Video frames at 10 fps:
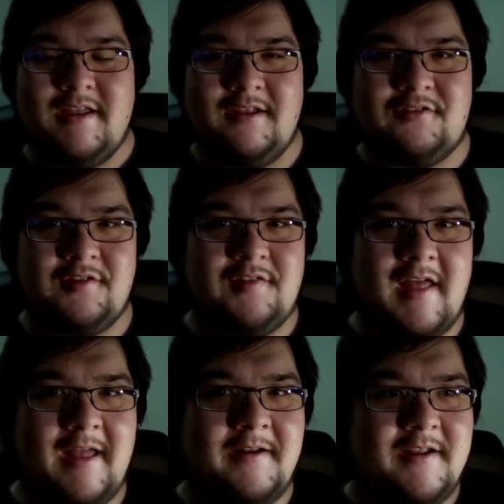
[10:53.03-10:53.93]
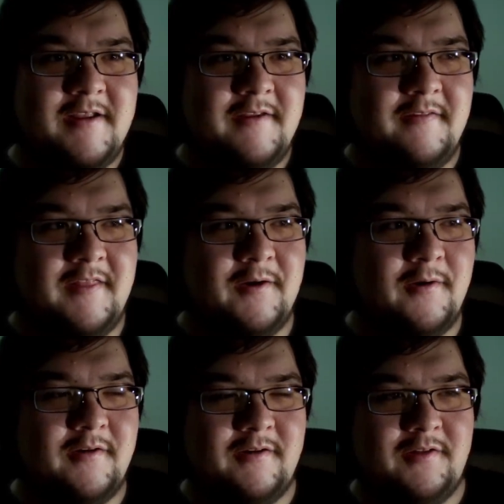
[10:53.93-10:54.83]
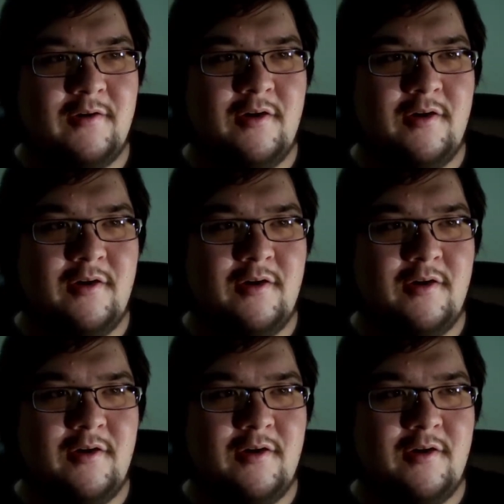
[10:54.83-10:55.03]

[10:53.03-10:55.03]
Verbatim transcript: It's just that there there